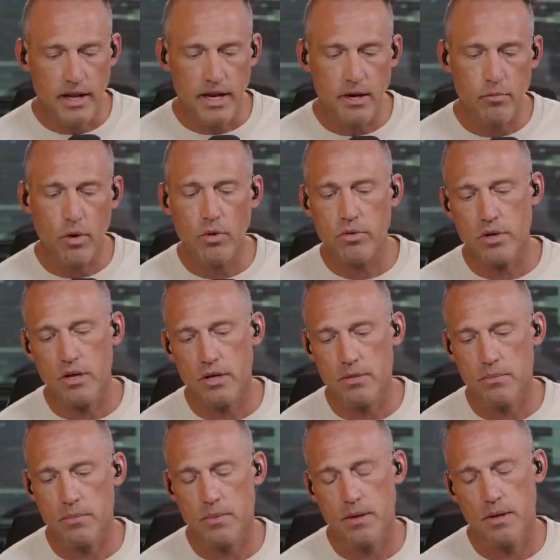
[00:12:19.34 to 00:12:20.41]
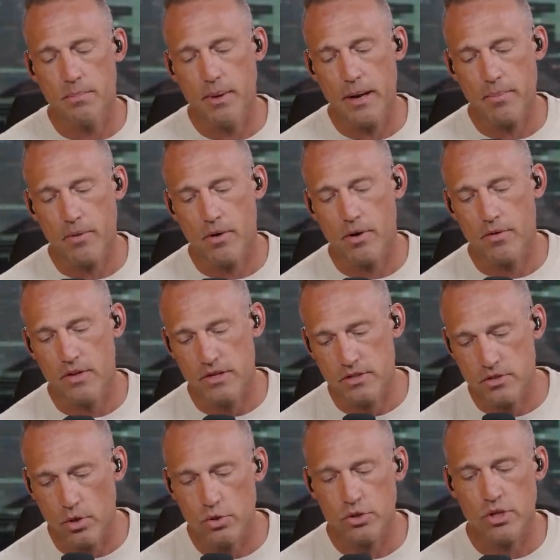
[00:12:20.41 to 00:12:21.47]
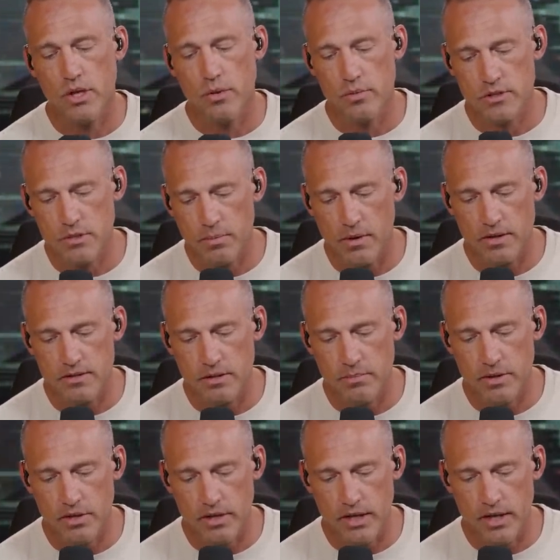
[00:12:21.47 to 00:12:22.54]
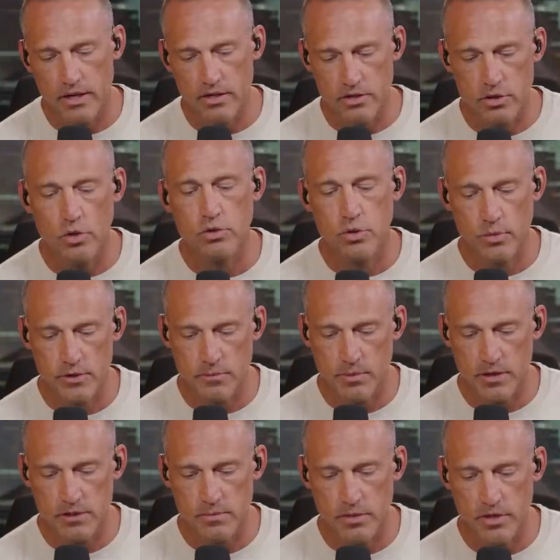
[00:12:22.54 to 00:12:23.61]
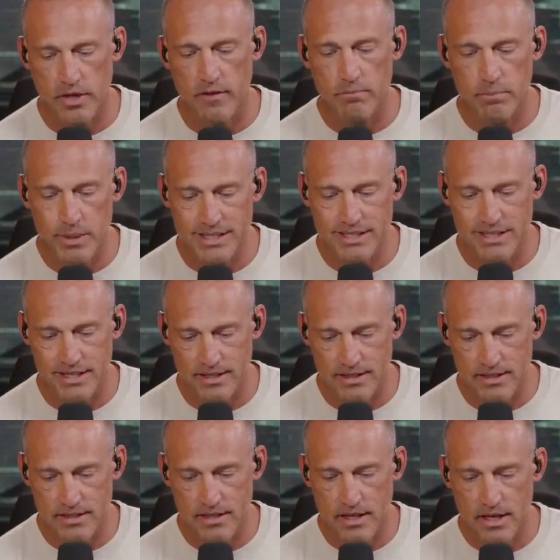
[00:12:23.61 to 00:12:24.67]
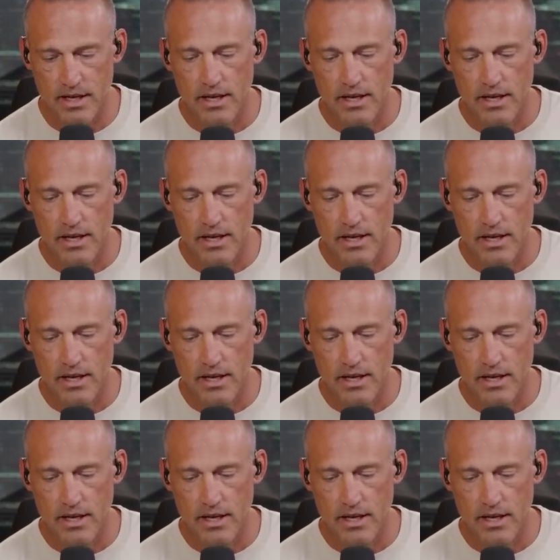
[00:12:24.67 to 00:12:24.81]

He wrote um, a paper on the socially responsibility, the social responsibility of business